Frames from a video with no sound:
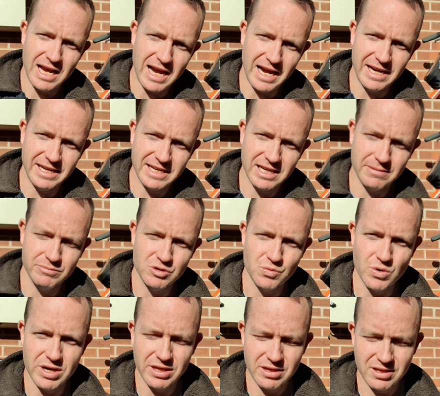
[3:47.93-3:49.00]
and it comes
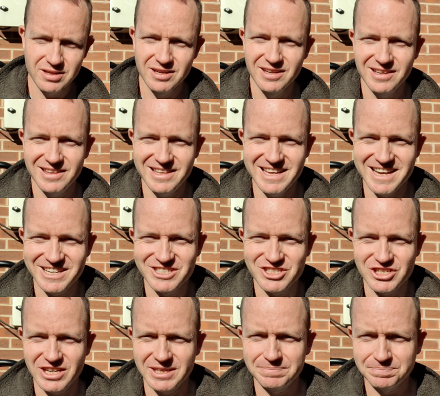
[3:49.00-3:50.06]
with the
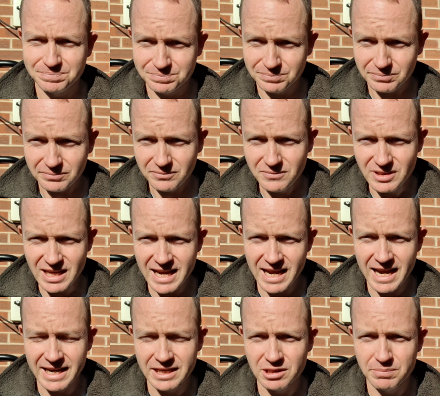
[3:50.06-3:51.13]
extra
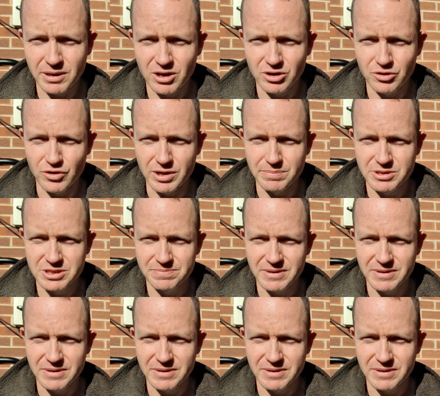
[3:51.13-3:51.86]
handlebar grips.